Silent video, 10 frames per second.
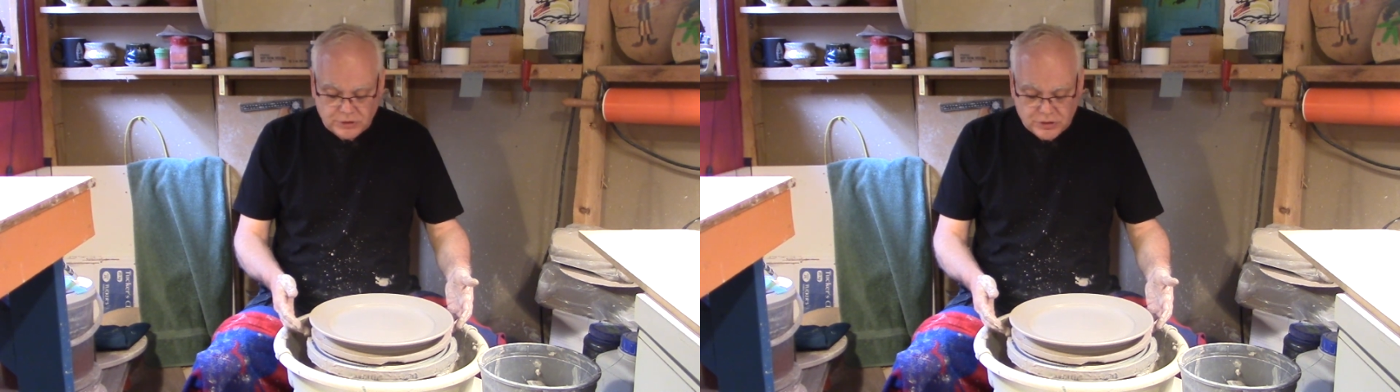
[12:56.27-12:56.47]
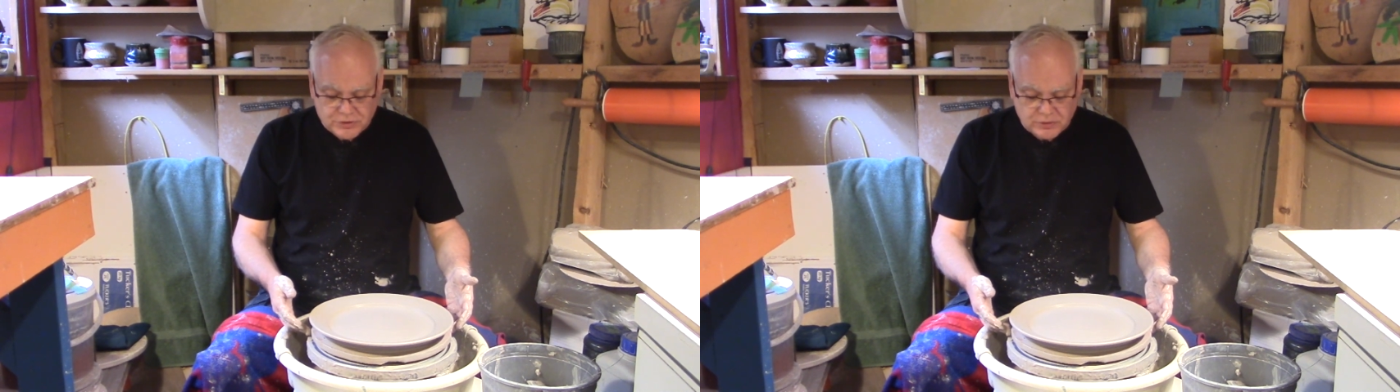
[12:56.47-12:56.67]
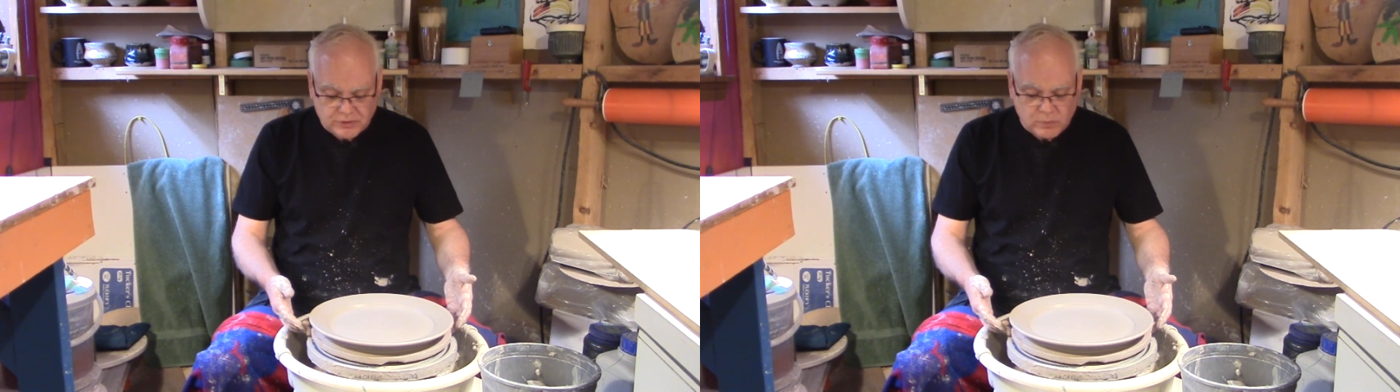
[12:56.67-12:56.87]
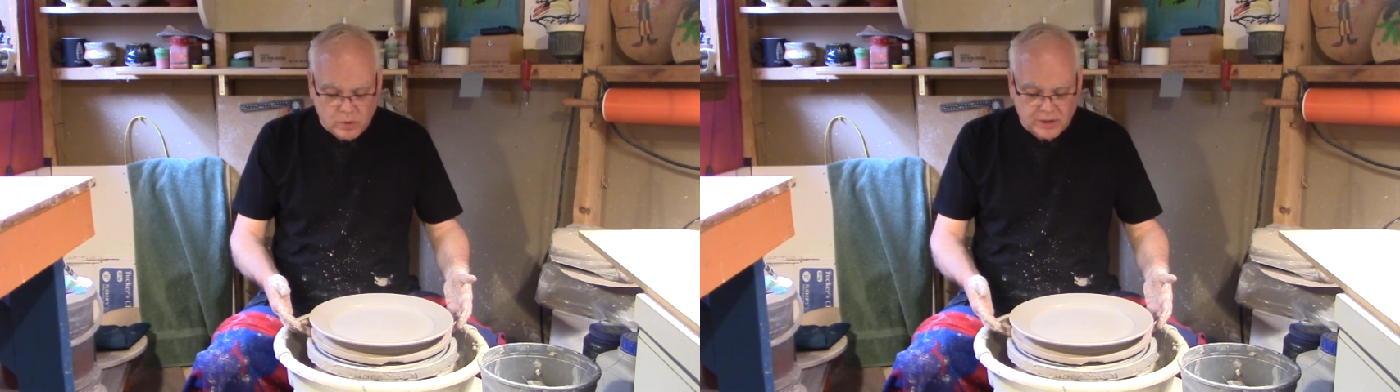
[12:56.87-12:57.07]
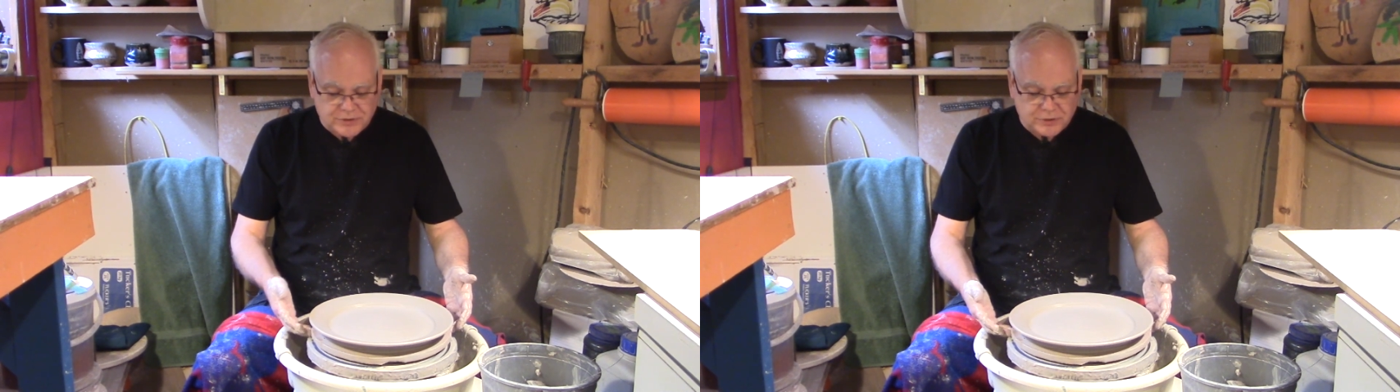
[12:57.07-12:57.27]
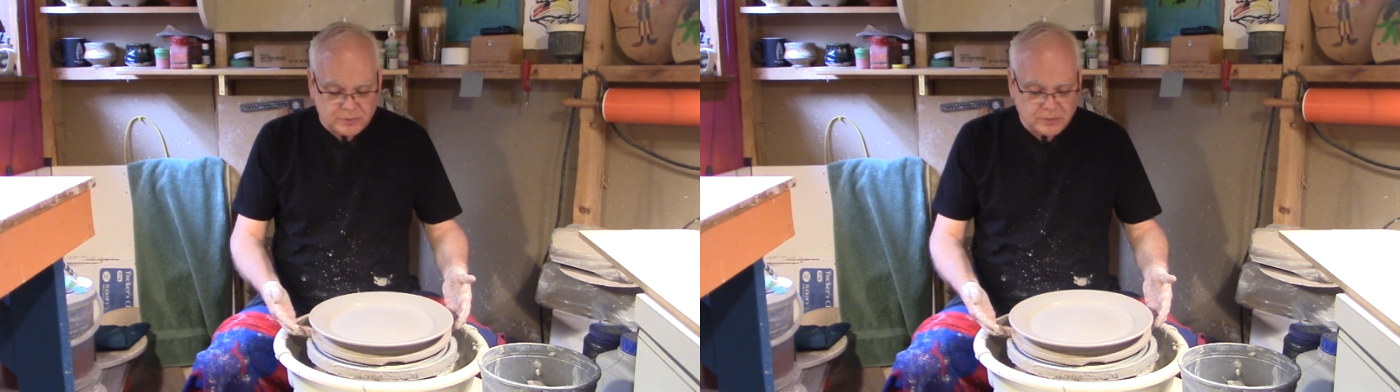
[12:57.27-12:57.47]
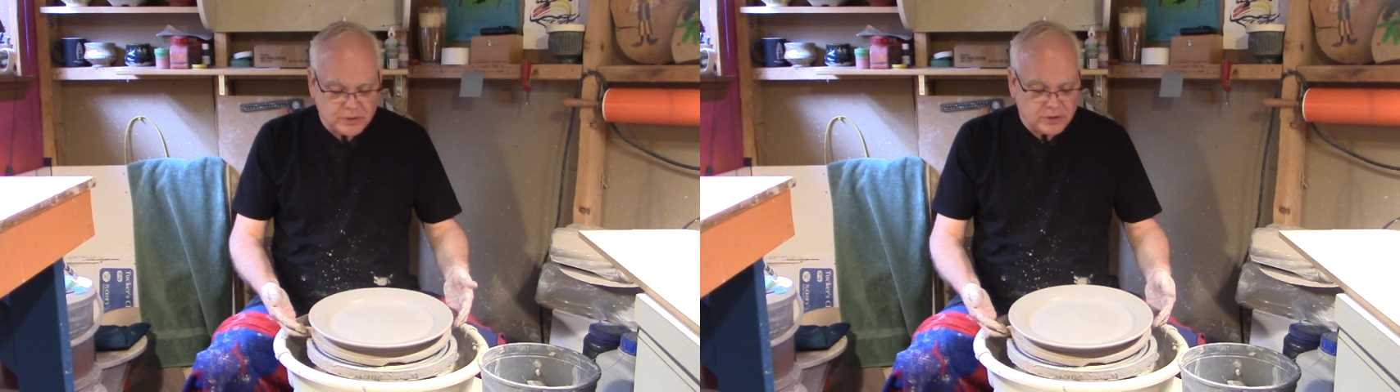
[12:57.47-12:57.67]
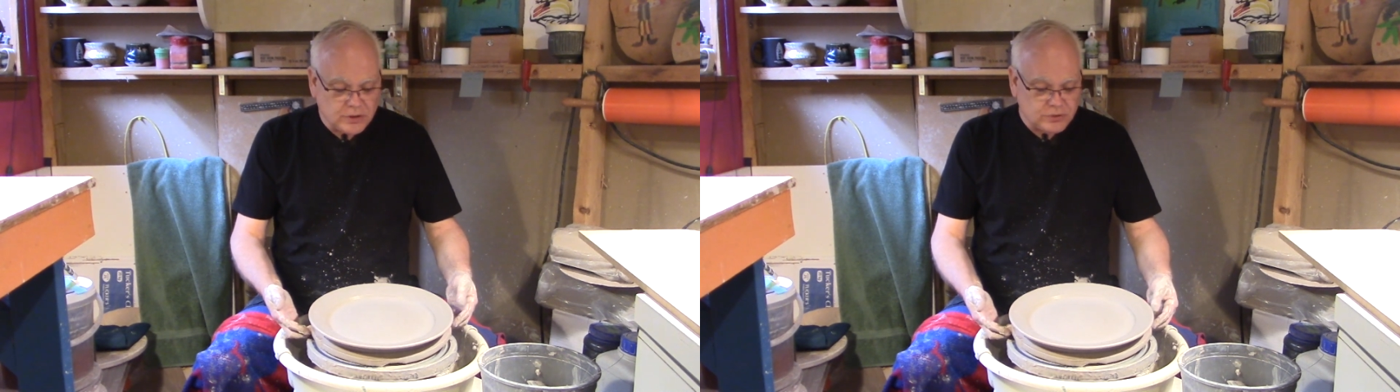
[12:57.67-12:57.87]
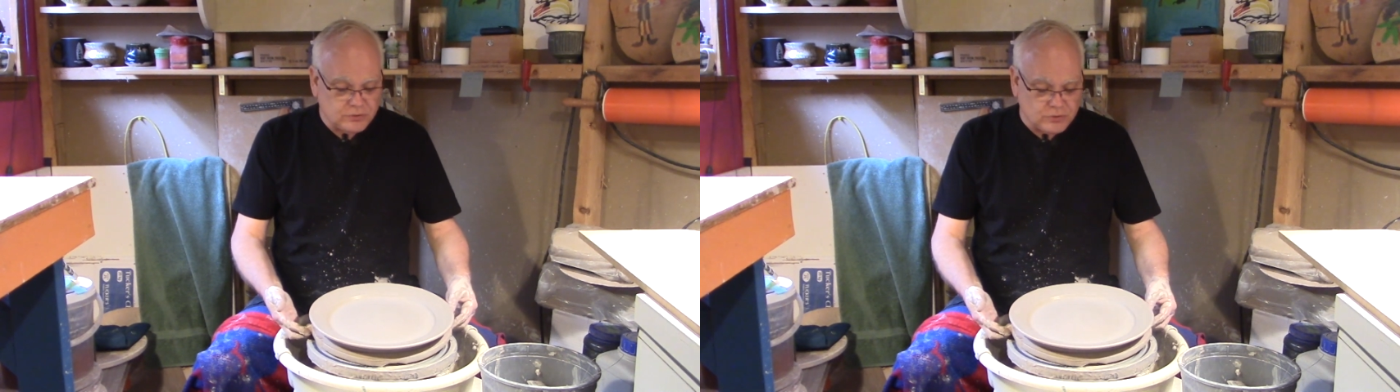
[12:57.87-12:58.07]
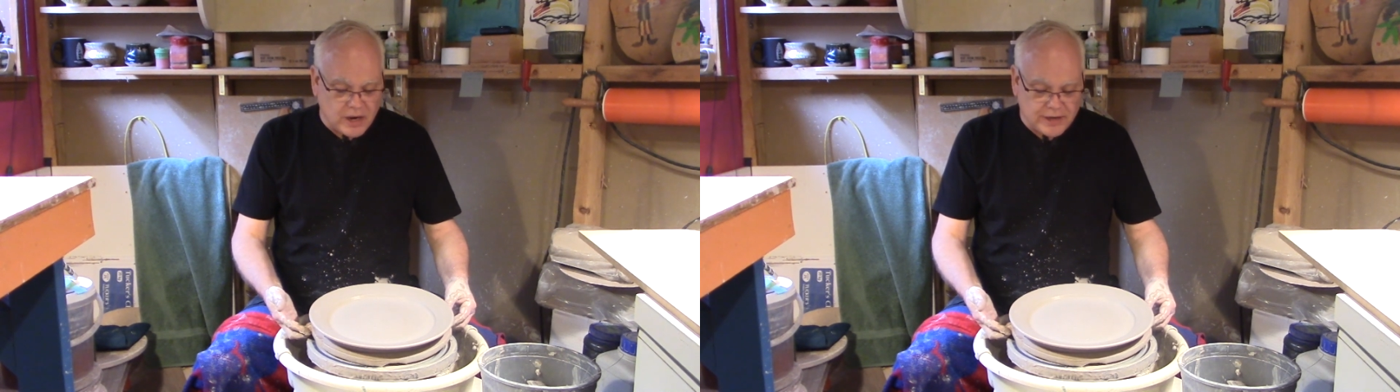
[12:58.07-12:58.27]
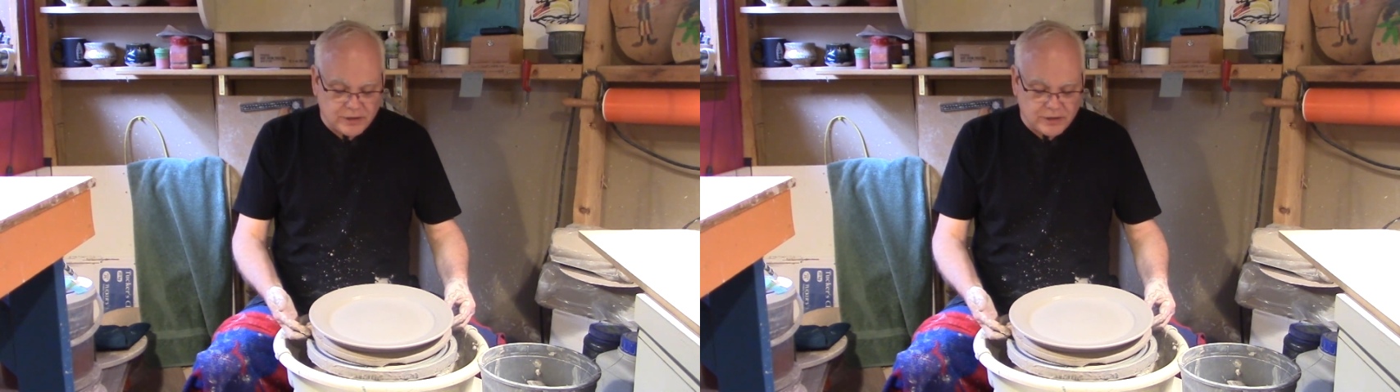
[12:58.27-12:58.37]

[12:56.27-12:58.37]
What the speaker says: You certainly want to dry